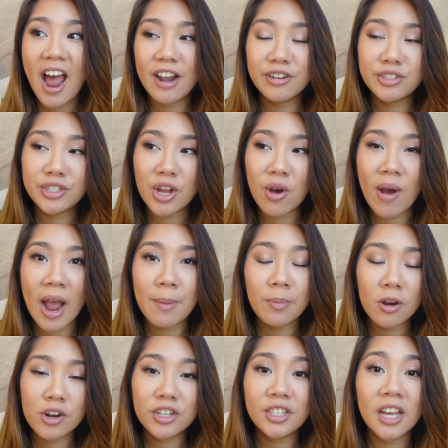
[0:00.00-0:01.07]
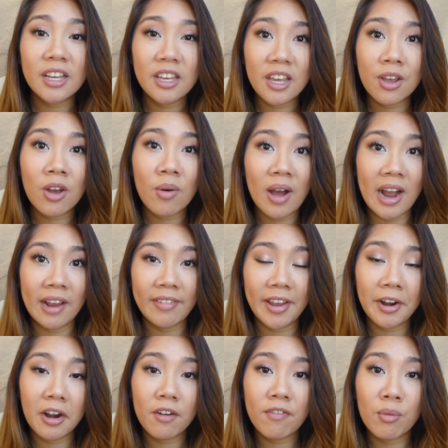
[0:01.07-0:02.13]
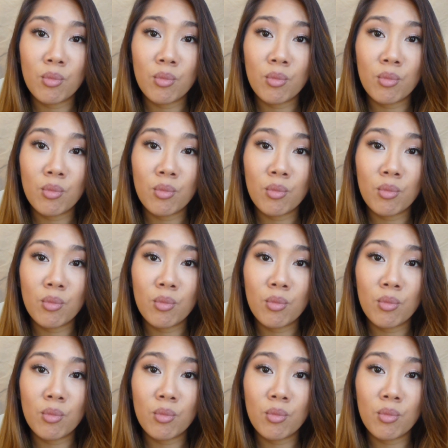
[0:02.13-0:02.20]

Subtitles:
And so I purchased a Kiko eyeliner